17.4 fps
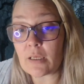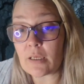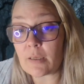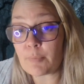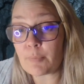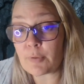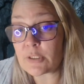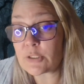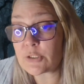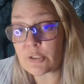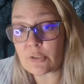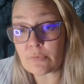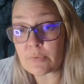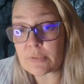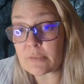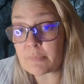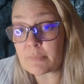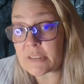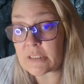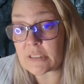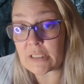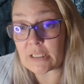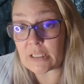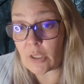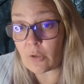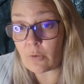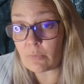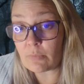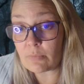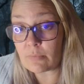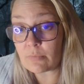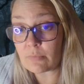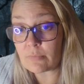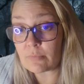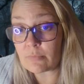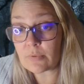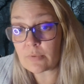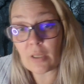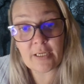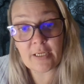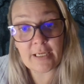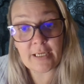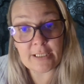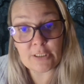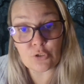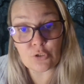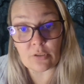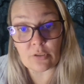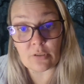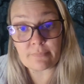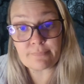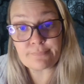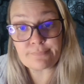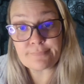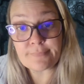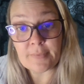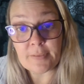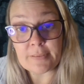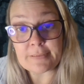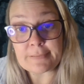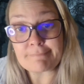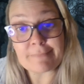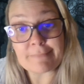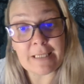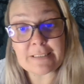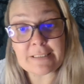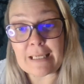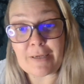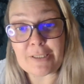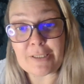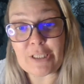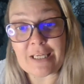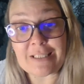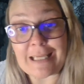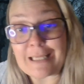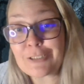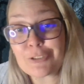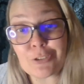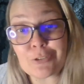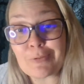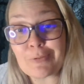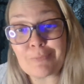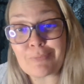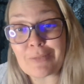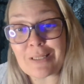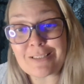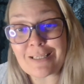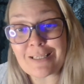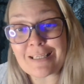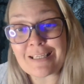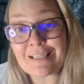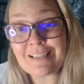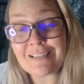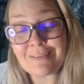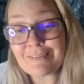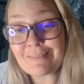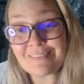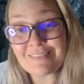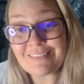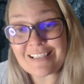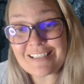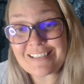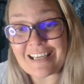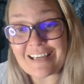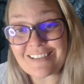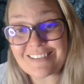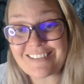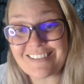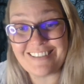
I'm pretty sure it was a mosquito, not an angel. Last time I checked, angels weren't blood-sucking insects.